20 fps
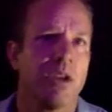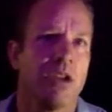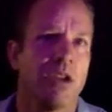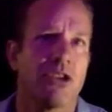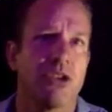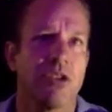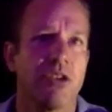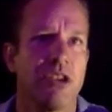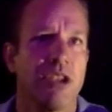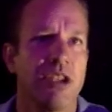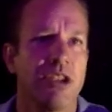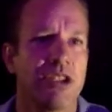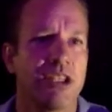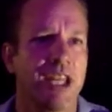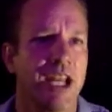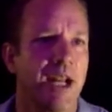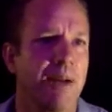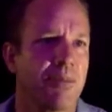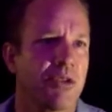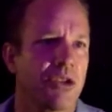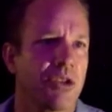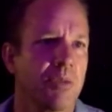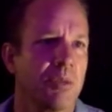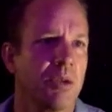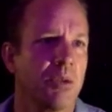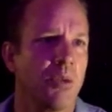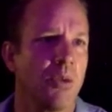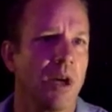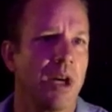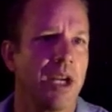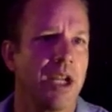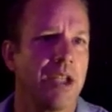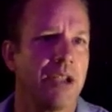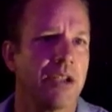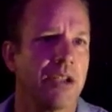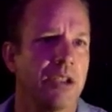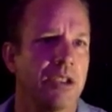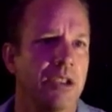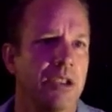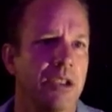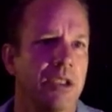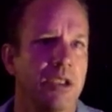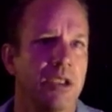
So this gap should be wider